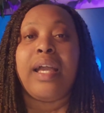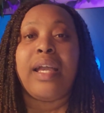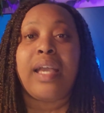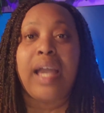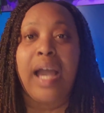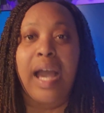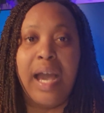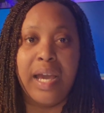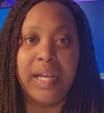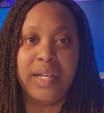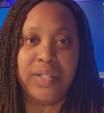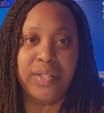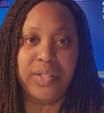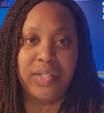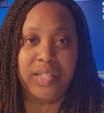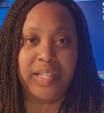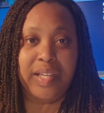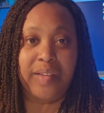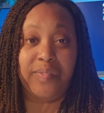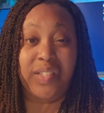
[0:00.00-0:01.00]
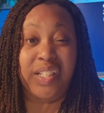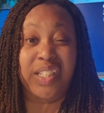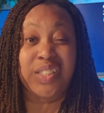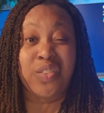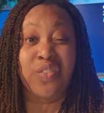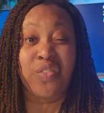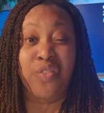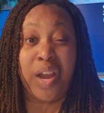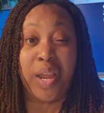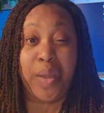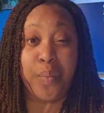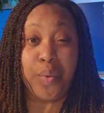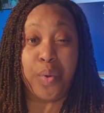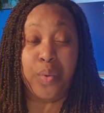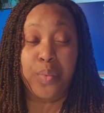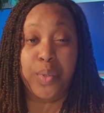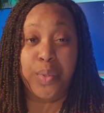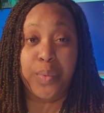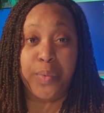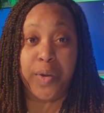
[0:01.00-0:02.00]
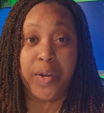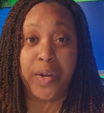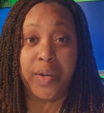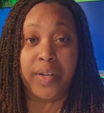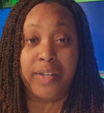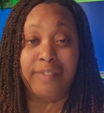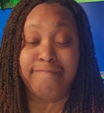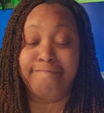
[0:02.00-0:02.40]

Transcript: God could have left us right where we were.